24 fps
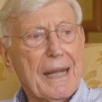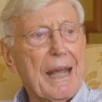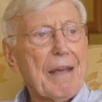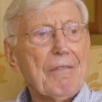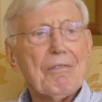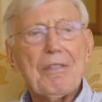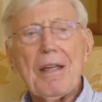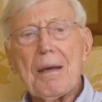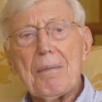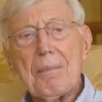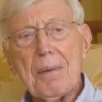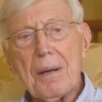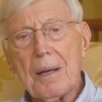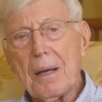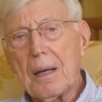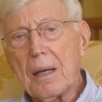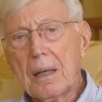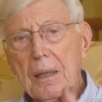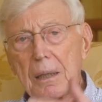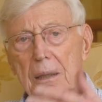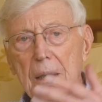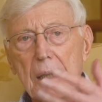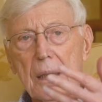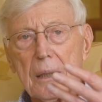give them
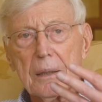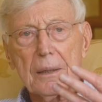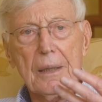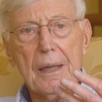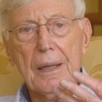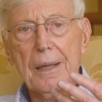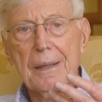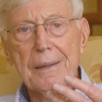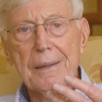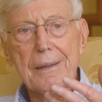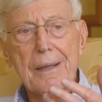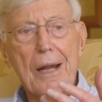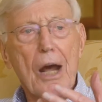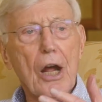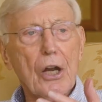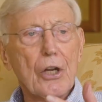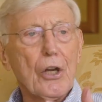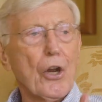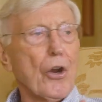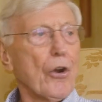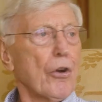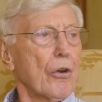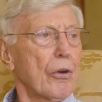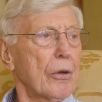an
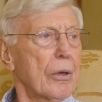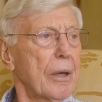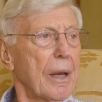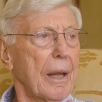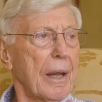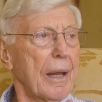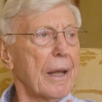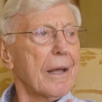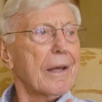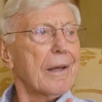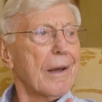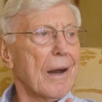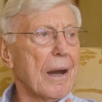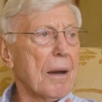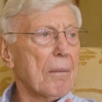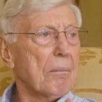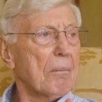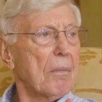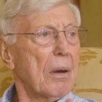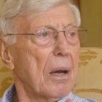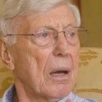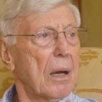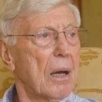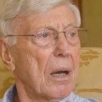unearned
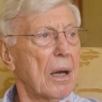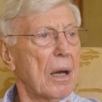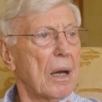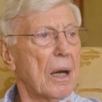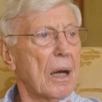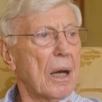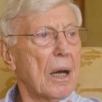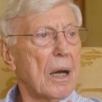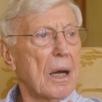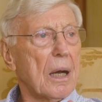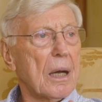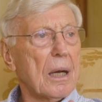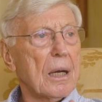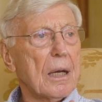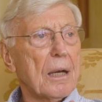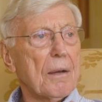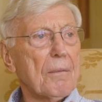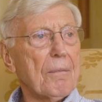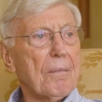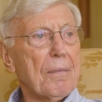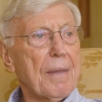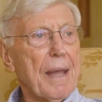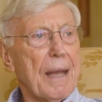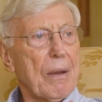income.
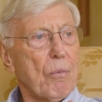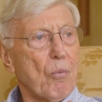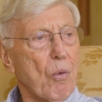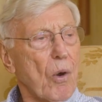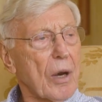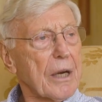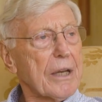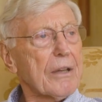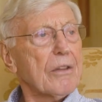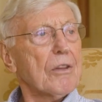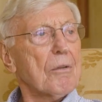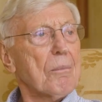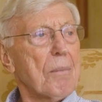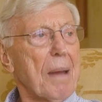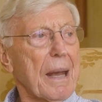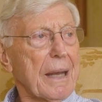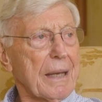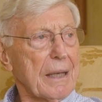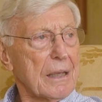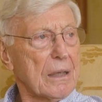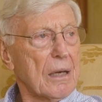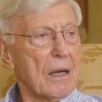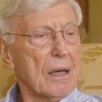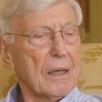They wanted to
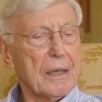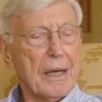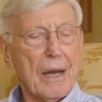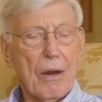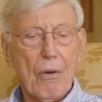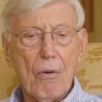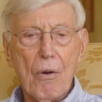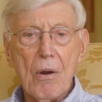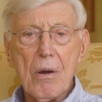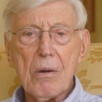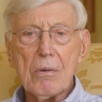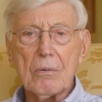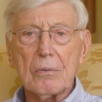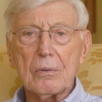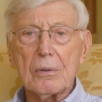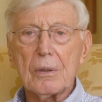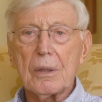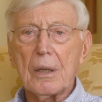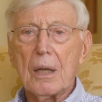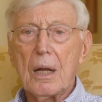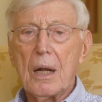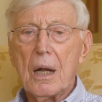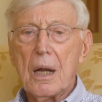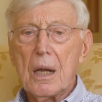make it on their
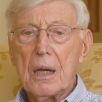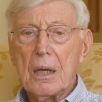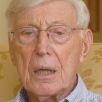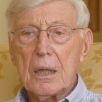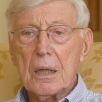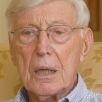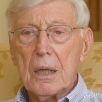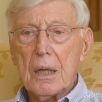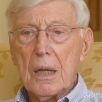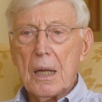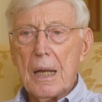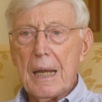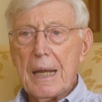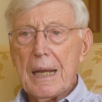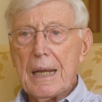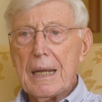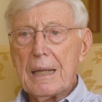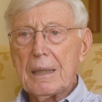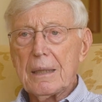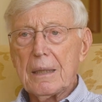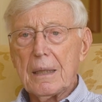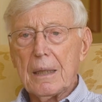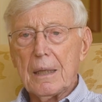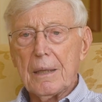own.
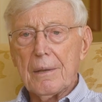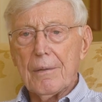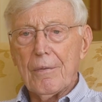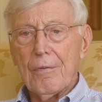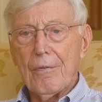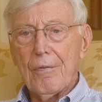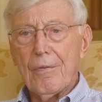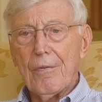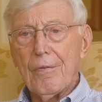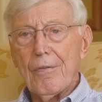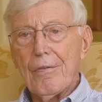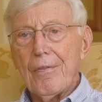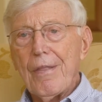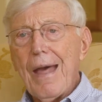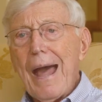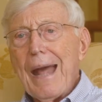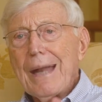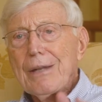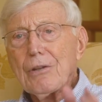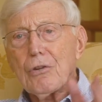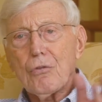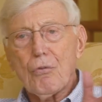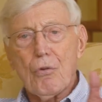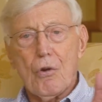And
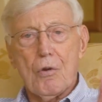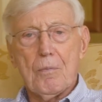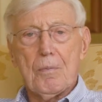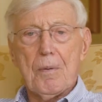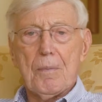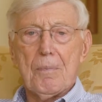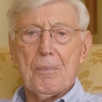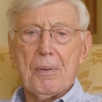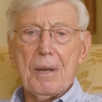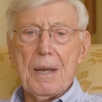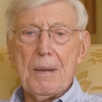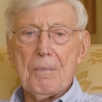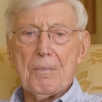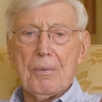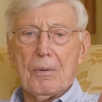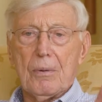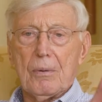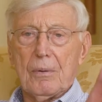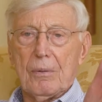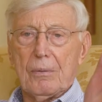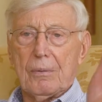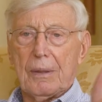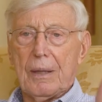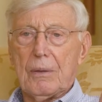that group of
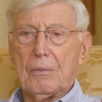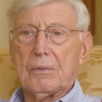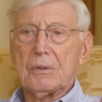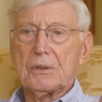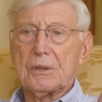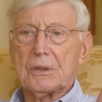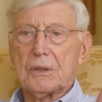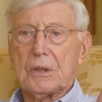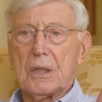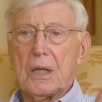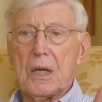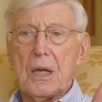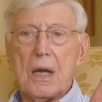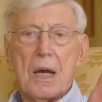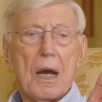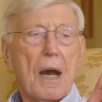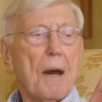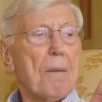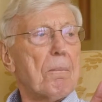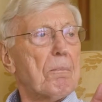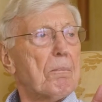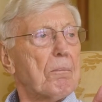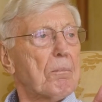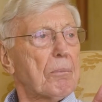people that was
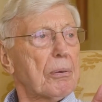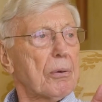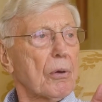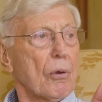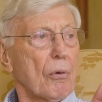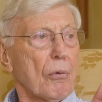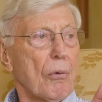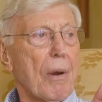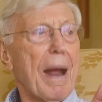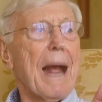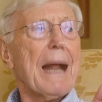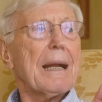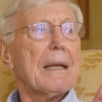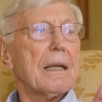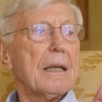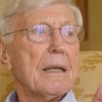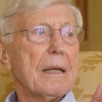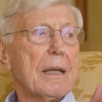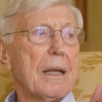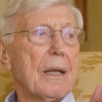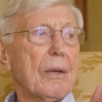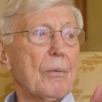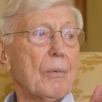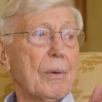a
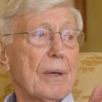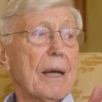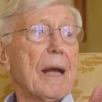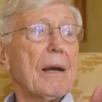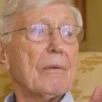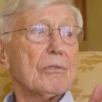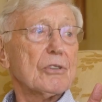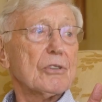plurality when I